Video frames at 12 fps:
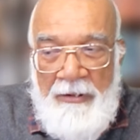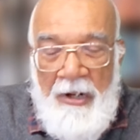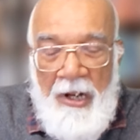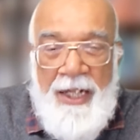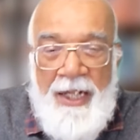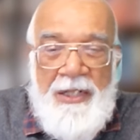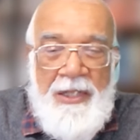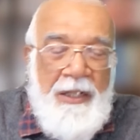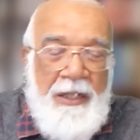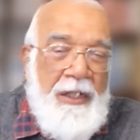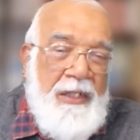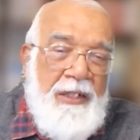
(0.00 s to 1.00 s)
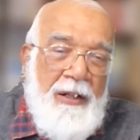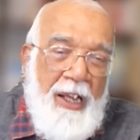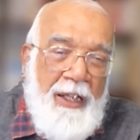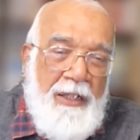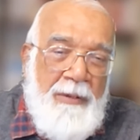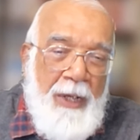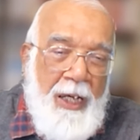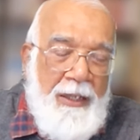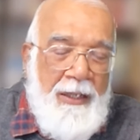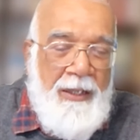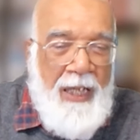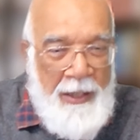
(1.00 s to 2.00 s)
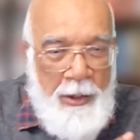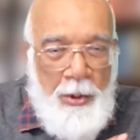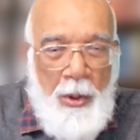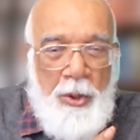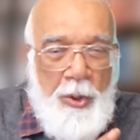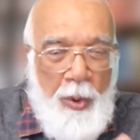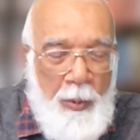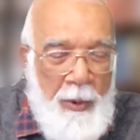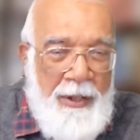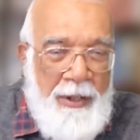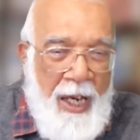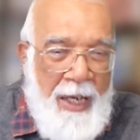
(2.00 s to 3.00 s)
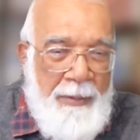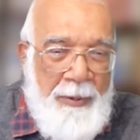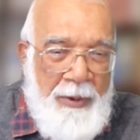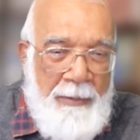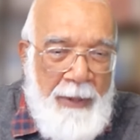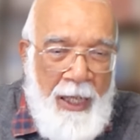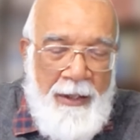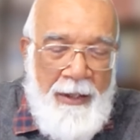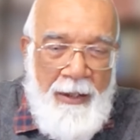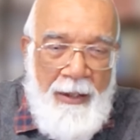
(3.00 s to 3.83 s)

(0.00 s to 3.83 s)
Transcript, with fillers: likes and dislikes mind. That is also one type of the mind.